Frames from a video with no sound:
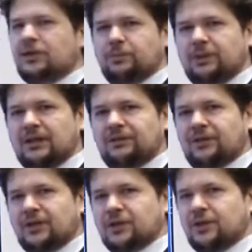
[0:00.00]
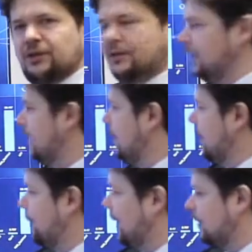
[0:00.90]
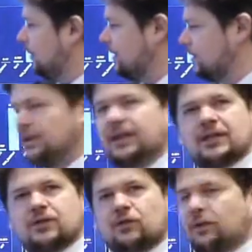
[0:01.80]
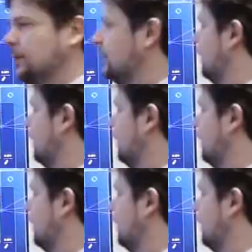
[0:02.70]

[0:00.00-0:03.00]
the UPF function, backwards to the next robot,